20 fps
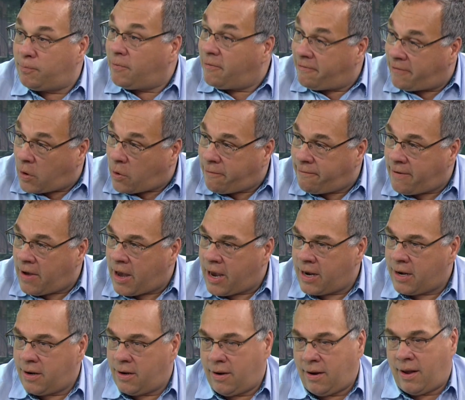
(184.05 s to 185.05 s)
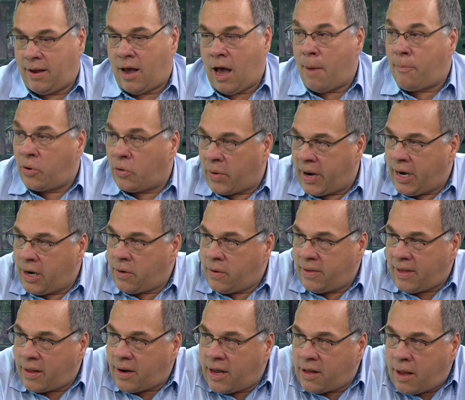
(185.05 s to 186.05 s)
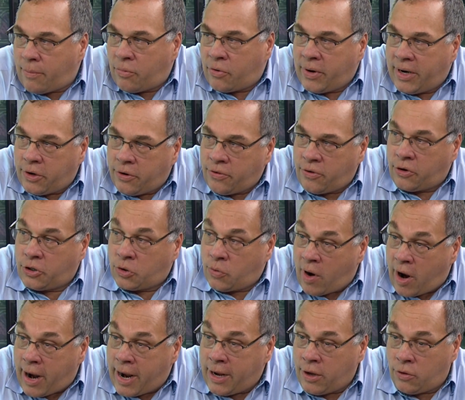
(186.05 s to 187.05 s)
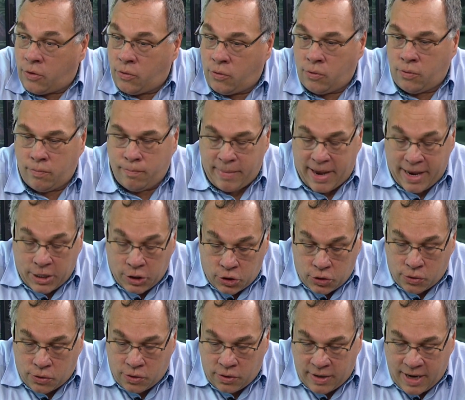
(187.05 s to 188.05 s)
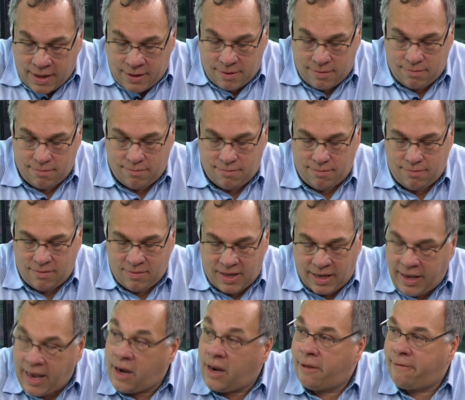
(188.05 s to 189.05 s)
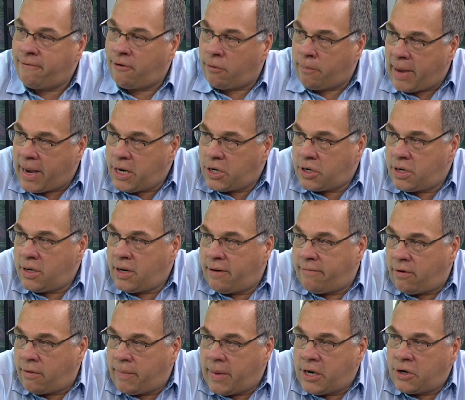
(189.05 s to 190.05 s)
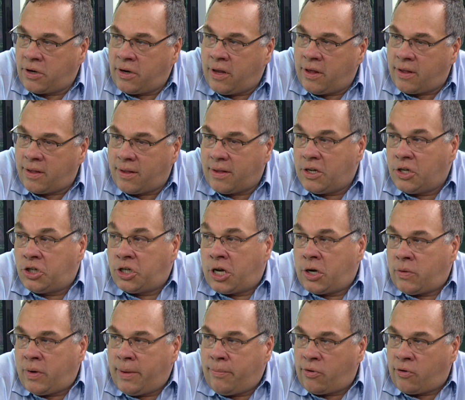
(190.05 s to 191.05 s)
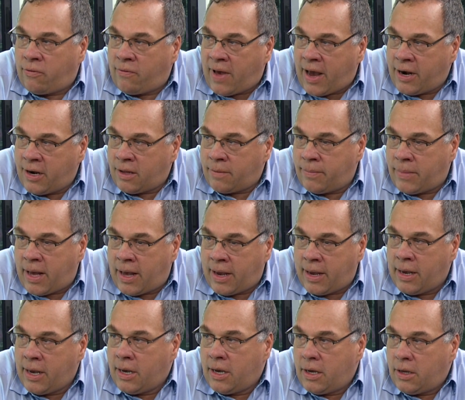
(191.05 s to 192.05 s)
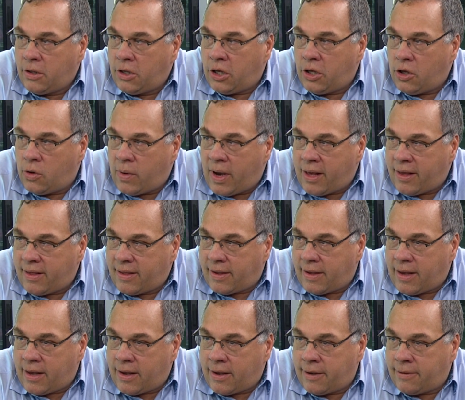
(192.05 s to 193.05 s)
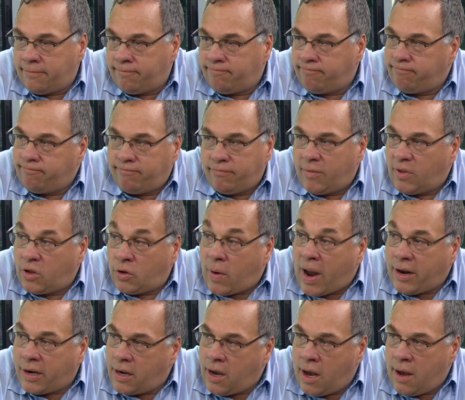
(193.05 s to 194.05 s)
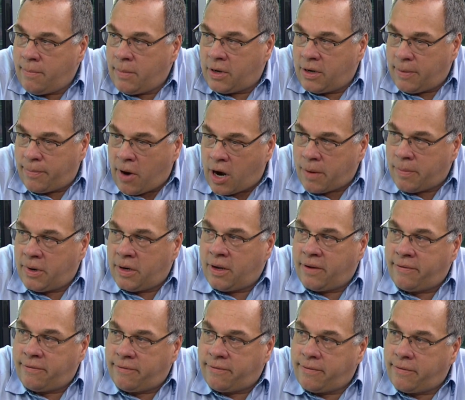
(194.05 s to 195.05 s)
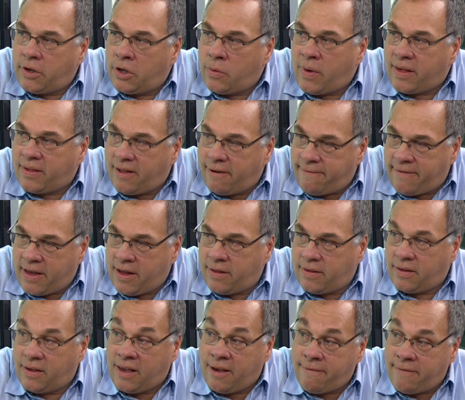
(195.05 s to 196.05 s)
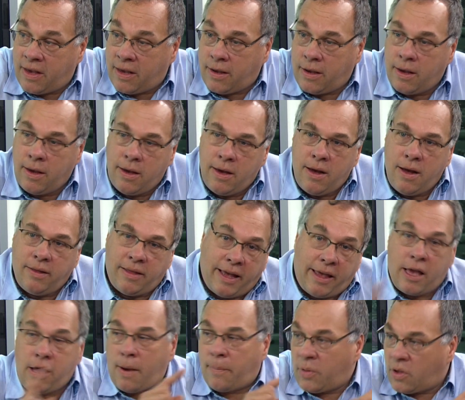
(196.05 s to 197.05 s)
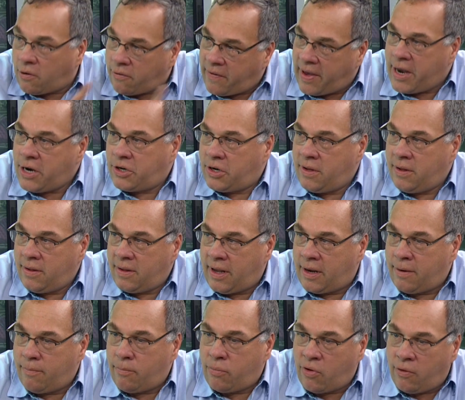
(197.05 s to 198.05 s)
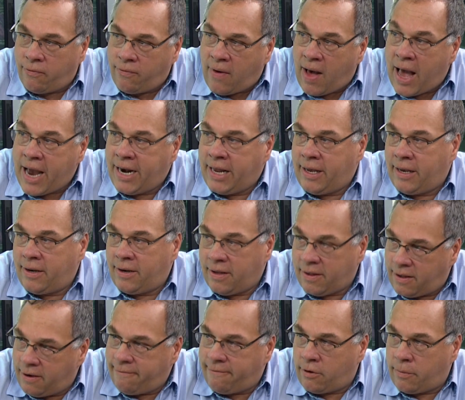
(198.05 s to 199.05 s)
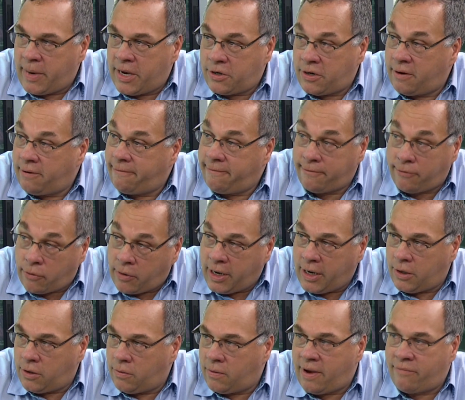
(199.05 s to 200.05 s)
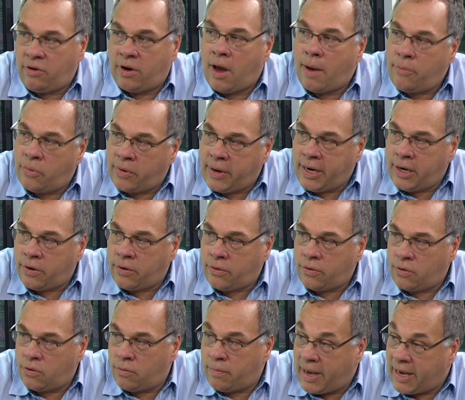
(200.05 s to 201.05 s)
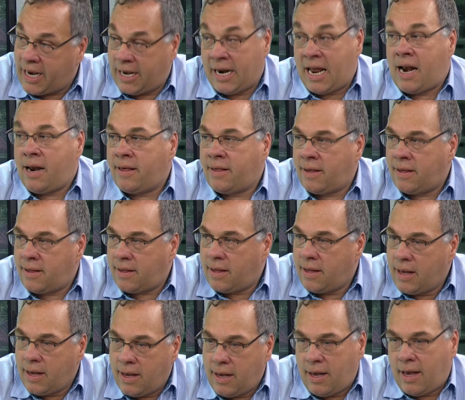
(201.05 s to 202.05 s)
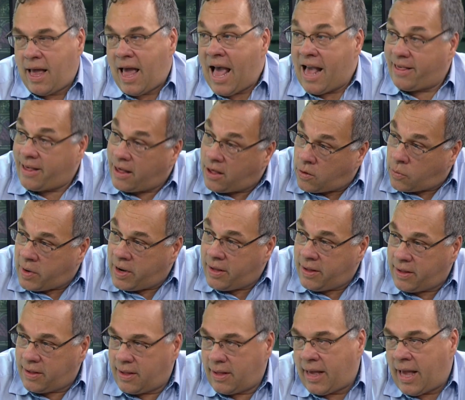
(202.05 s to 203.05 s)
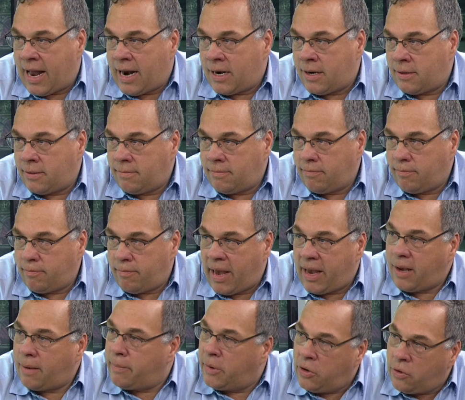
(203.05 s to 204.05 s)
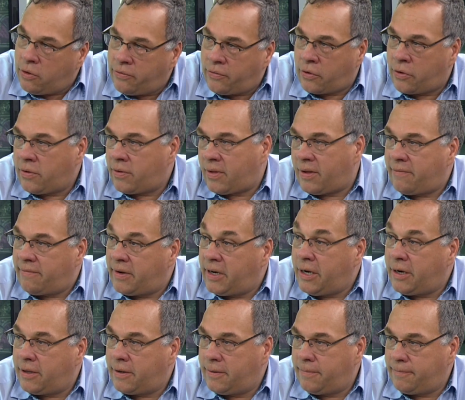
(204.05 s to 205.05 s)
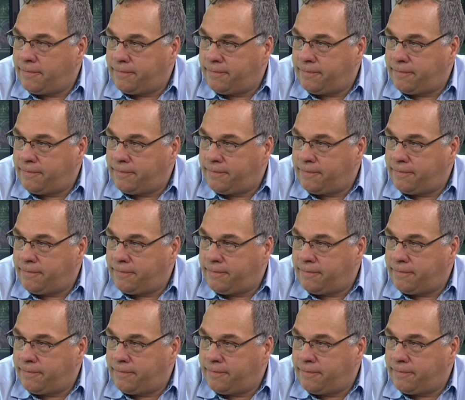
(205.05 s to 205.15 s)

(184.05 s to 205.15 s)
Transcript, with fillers: verified. Satellite operators are trying to make sure that they get information. Information is generally provided by the U.S. STRATCOM, the Department of U.S. Defense, taking observations and providing this information free to every operator to make analysis, assess risks, and make maneuvers if needed.